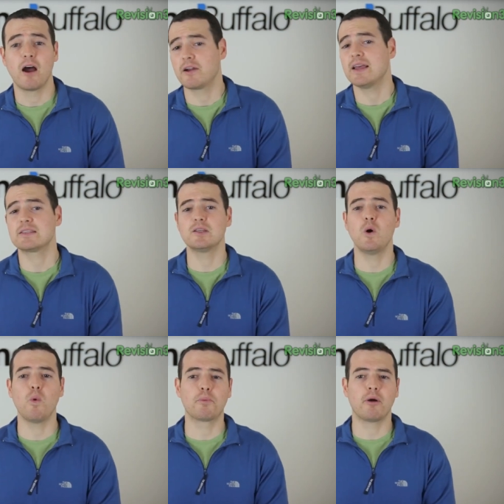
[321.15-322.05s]
Our guest
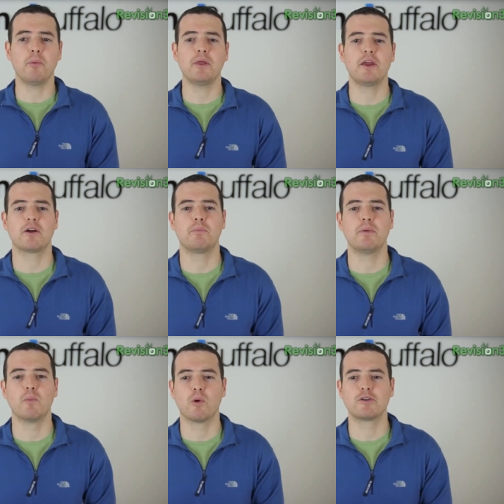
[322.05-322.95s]
though will probably hear a
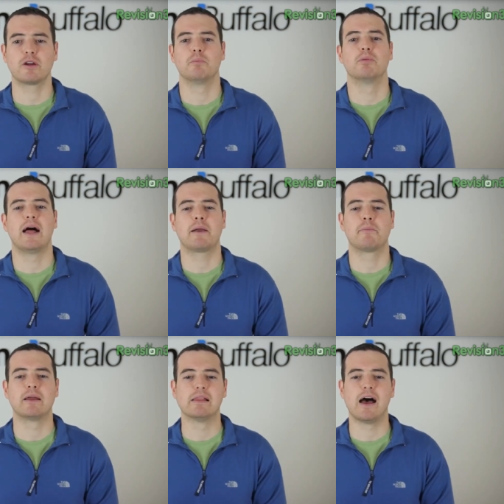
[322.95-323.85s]
bit more during
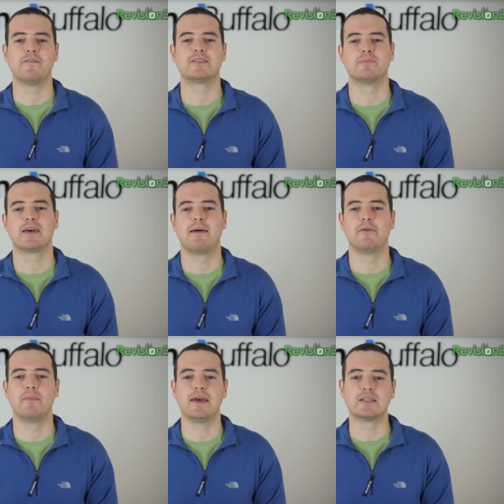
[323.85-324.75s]
BlackBerry Live
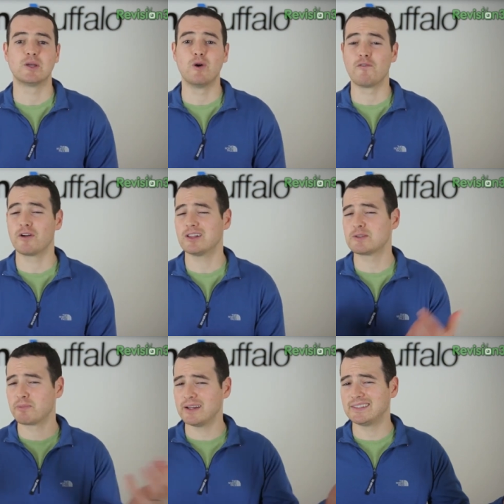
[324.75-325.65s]
sometime in May, so if you're on
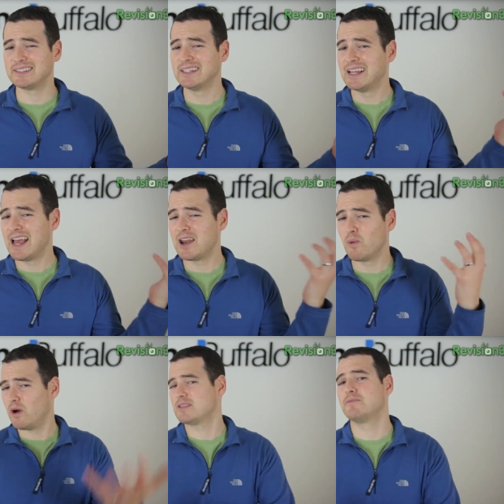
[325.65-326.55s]
Sprint and
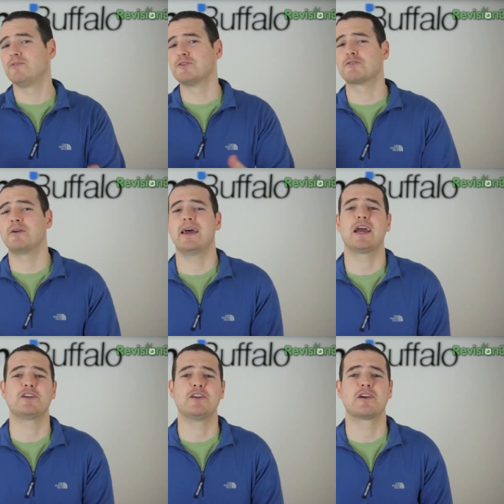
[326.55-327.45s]
you want some full screen
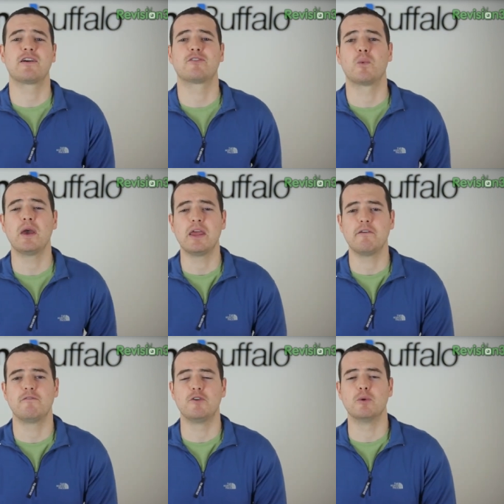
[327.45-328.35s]
action, you're gonna have to wait a
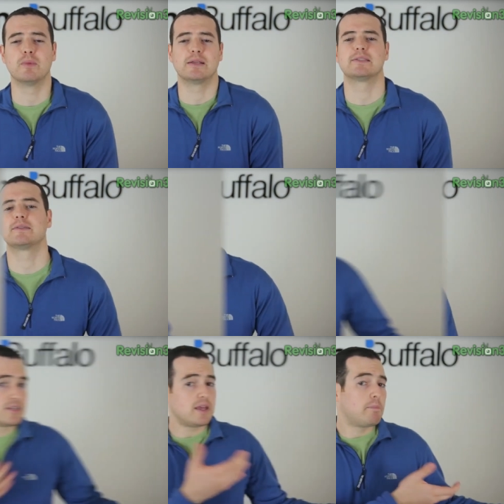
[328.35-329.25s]
few months.
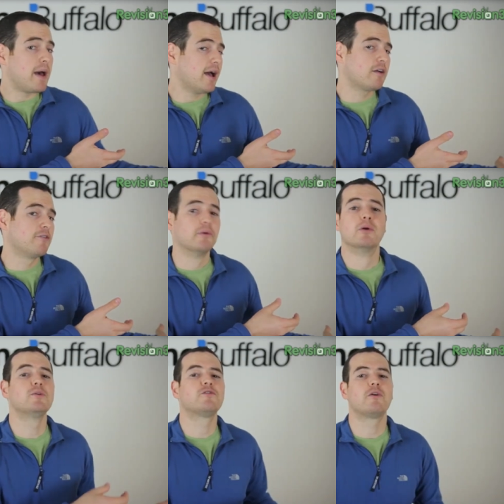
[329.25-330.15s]
We step back from the
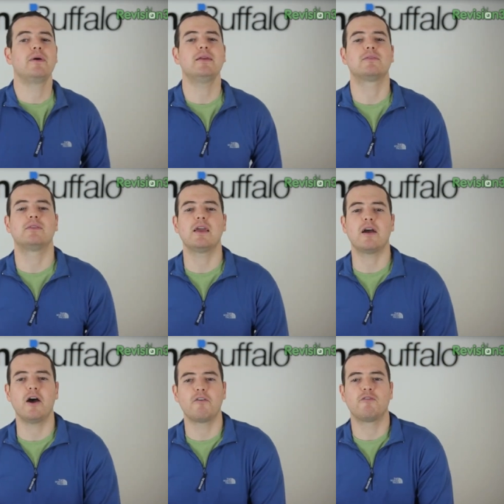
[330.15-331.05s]
rumors for a minute to
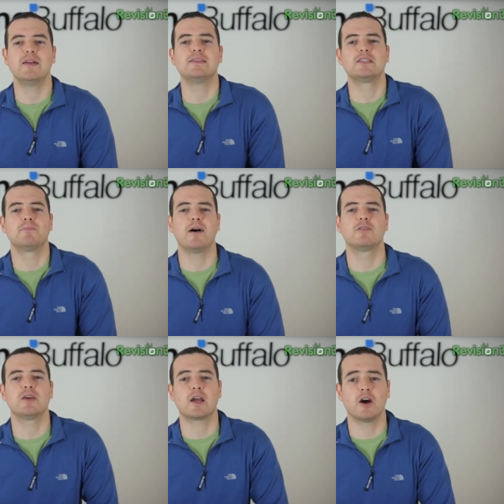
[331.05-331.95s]
thank our friends and sponsors at